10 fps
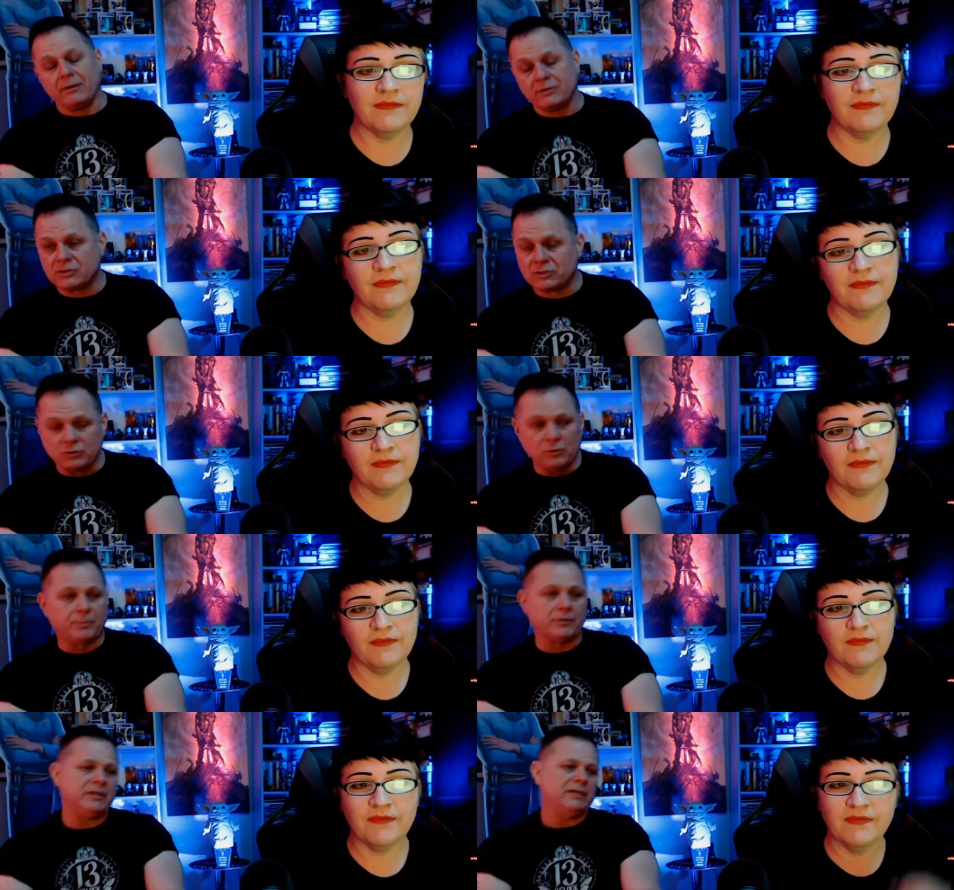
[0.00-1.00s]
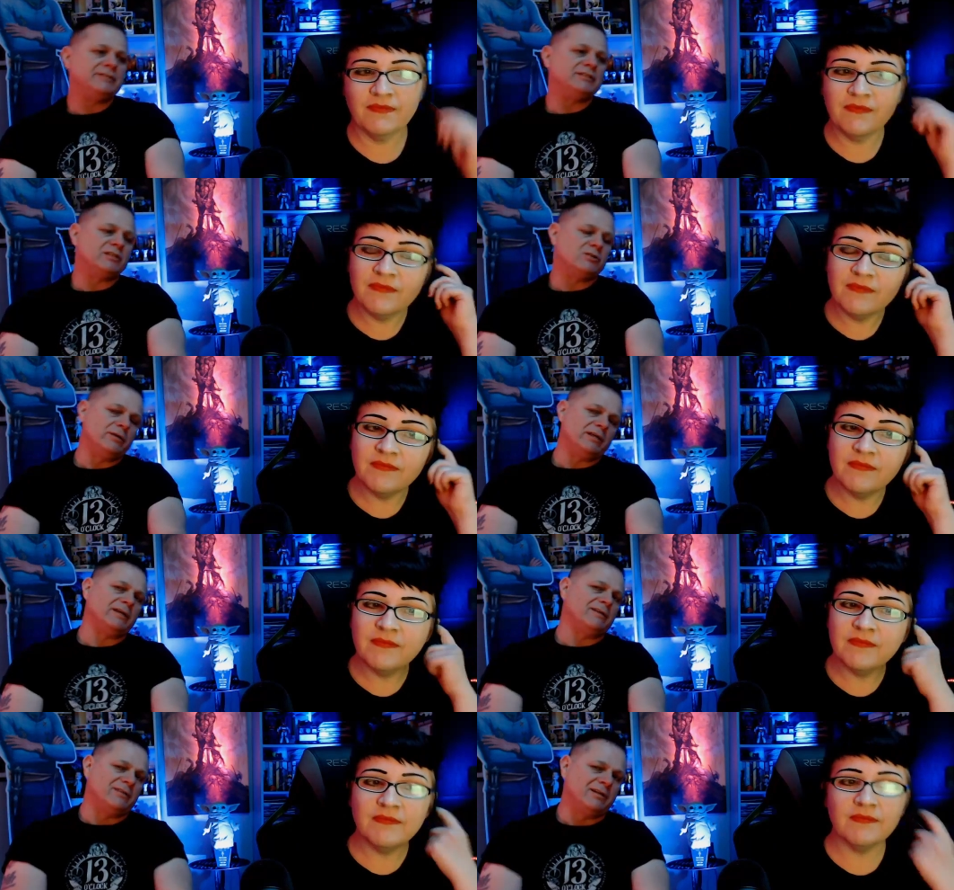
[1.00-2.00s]
Speaker 1: super easy tweak, I
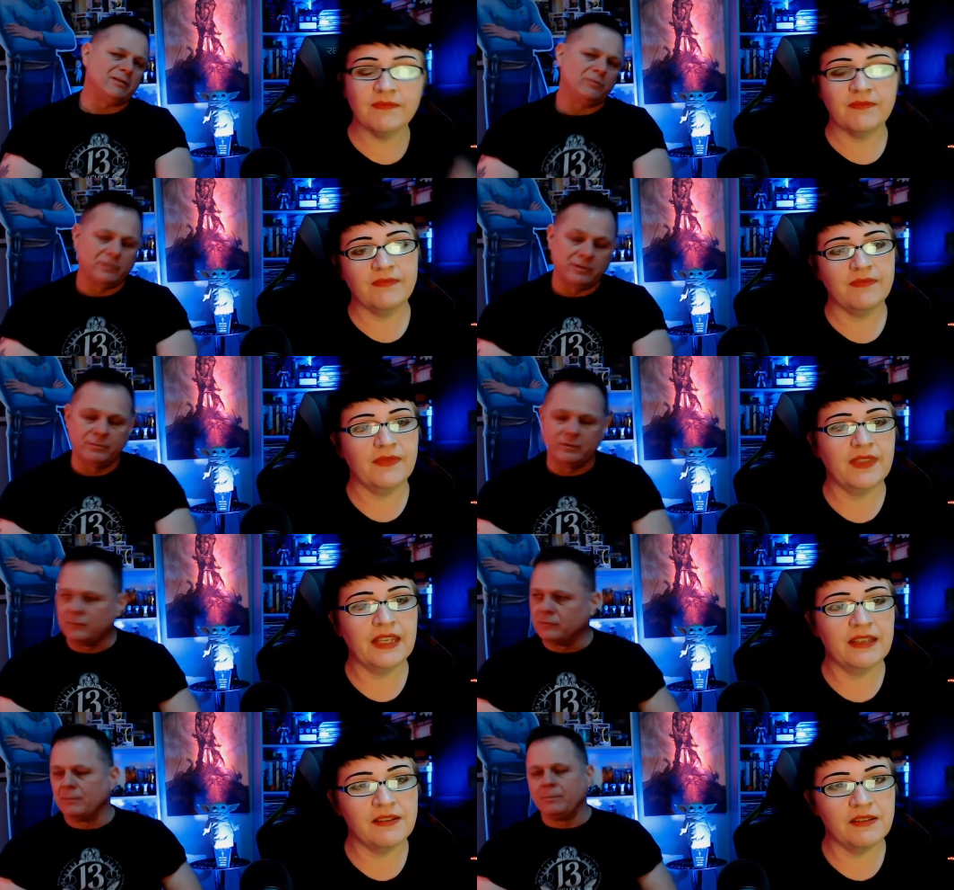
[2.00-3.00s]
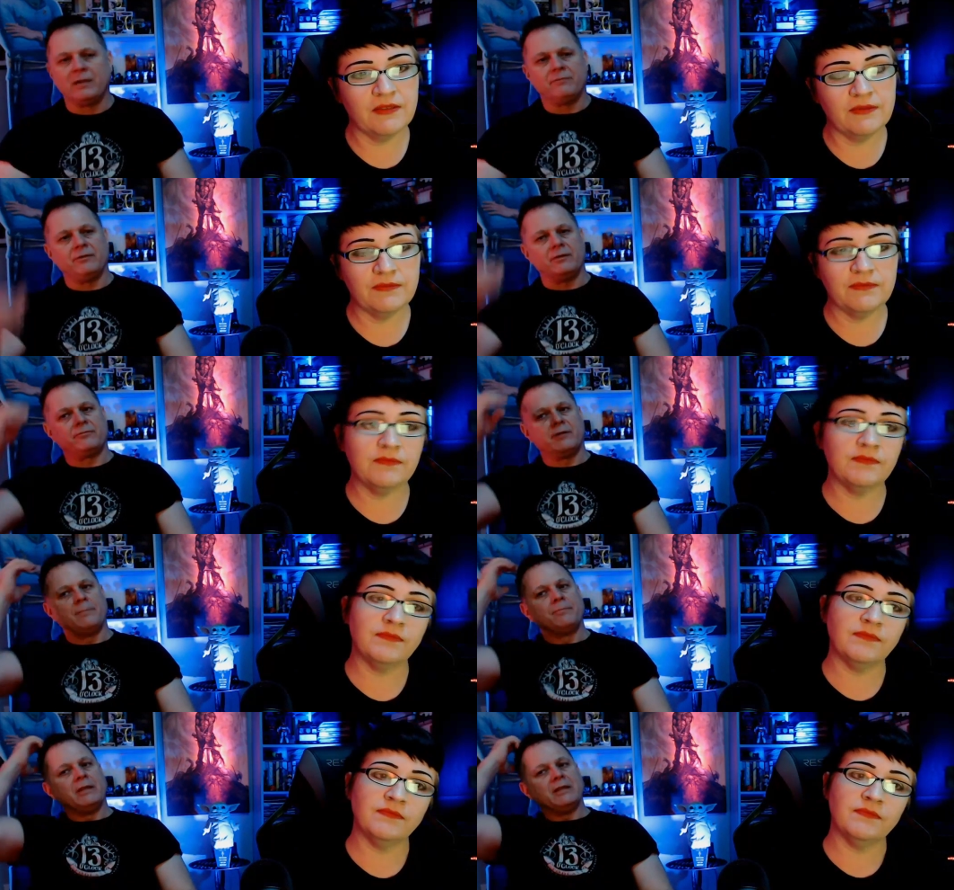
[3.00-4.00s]
think, that what the movie would have benefited from
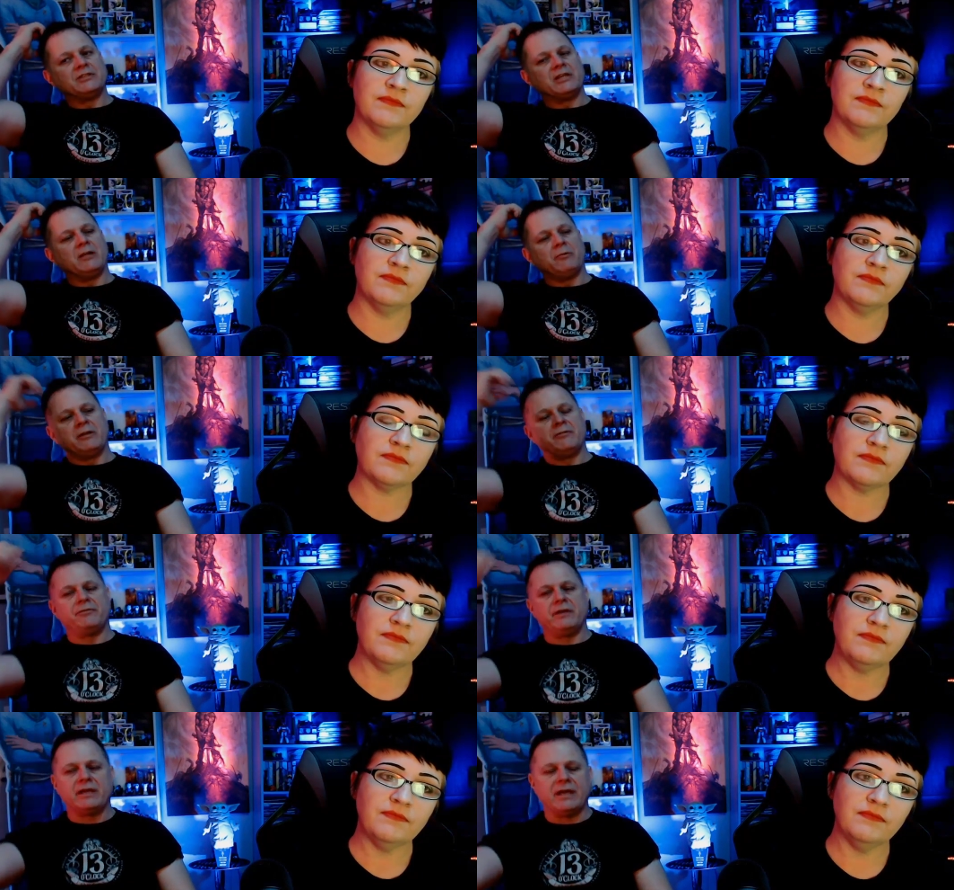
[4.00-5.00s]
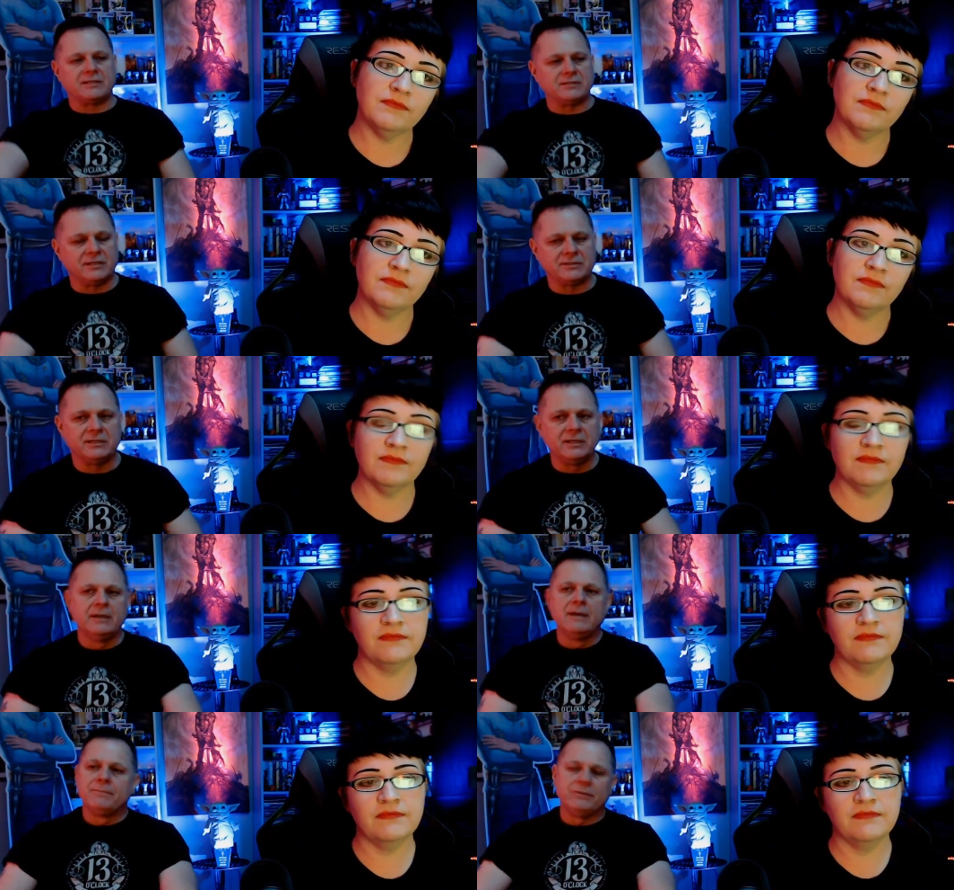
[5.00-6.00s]
is to get rid of the fake accents.
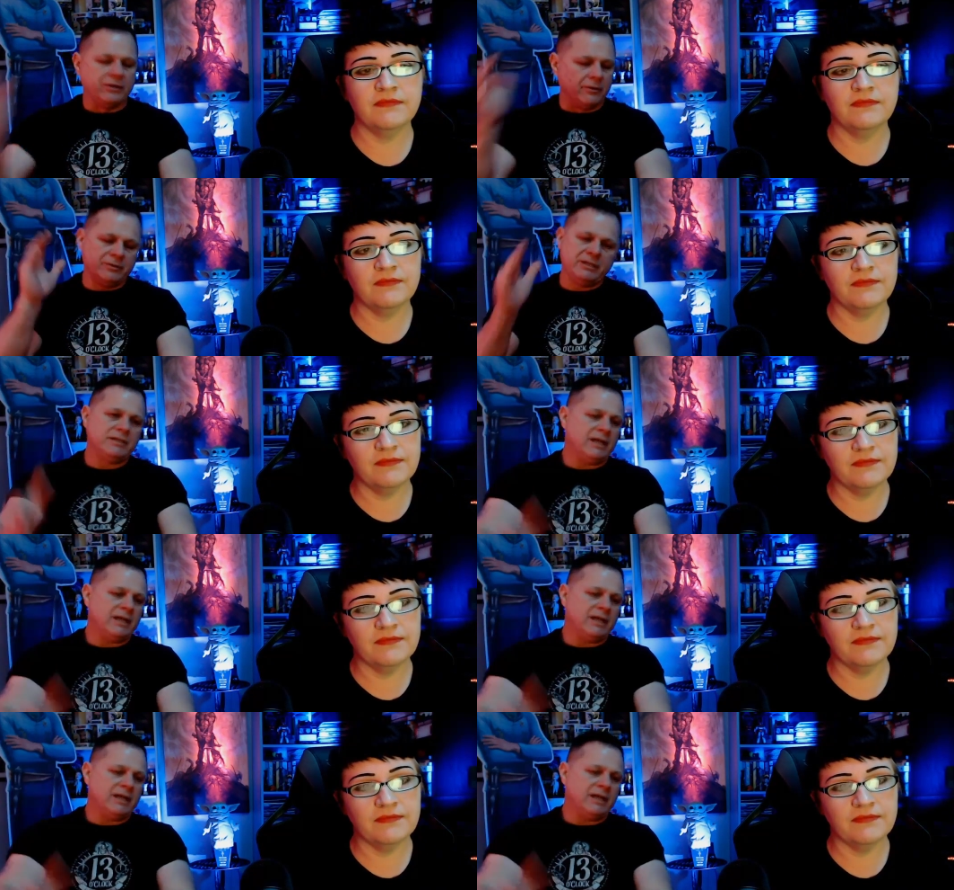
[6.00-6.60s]
You don't need to